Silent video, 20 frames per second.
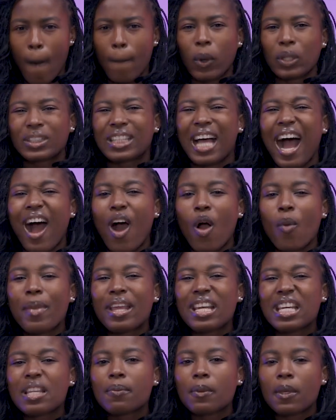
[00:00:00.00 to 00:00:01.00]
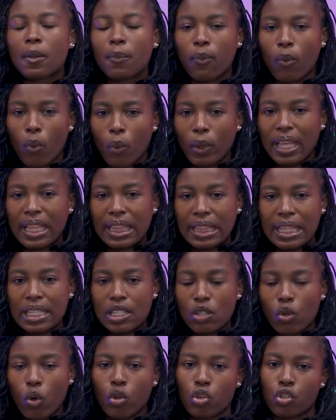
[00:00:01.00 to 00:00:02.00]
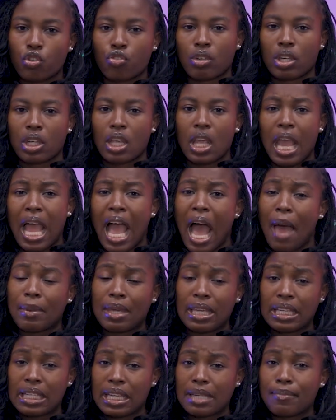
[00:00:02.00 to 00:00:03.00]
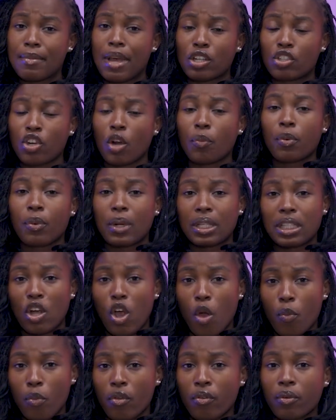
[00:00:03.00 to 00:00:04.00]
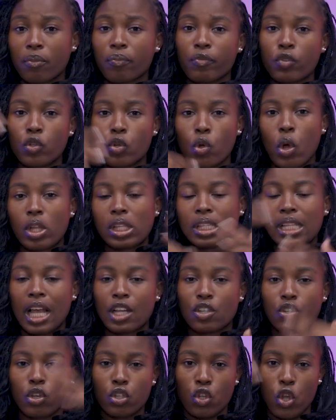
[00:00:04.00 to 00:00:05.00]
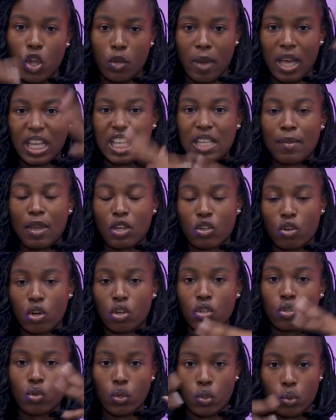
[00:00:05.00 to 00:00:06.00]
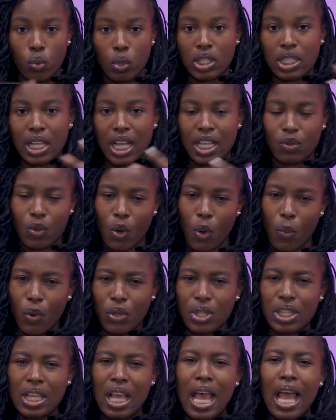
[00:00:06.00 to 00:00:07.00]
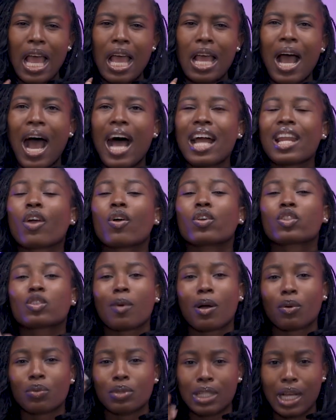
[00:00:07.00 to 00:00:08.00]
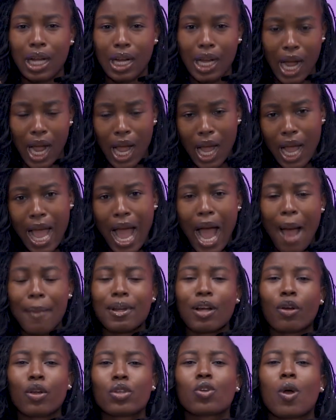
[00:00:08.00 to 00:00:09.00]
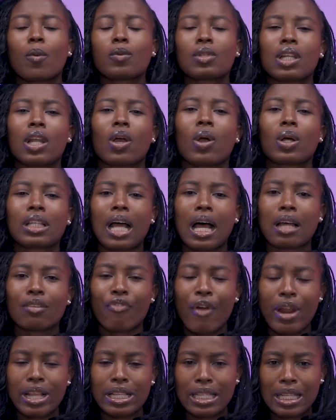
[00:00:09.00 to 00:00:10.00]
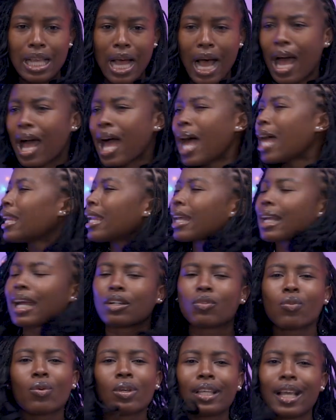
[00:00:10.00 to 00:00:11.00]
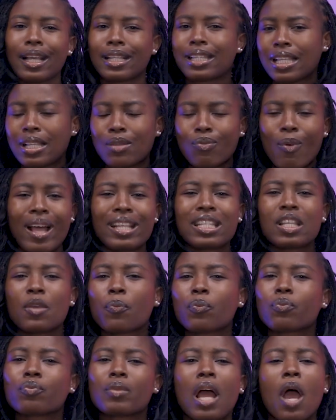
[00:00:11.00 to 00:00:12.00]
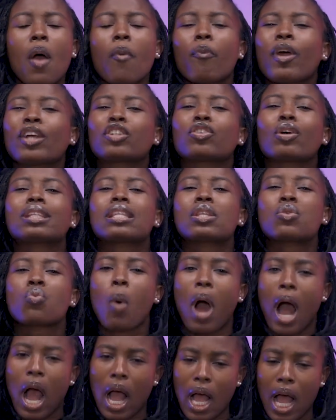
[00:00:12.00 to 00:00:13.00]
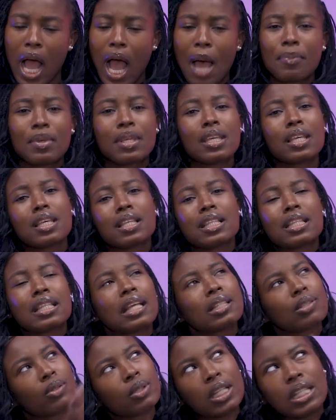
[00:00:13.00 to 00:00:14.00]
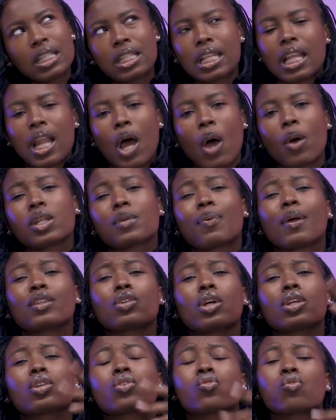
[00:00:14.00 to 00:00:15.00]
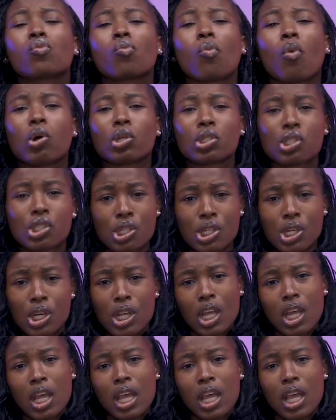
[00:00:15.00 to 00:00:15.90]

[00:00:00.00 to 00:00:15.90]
But how many people in this country? I mean, he did mention people that are coming, you know, all this, I just got back. He mentioned those ones as well, but are they going to come back with their car? I mean, they're going to come to Lagos and rent car. Like, I don't get it. Why is the pressure tiwa? Abi, that's what they say now. The pressure is too much.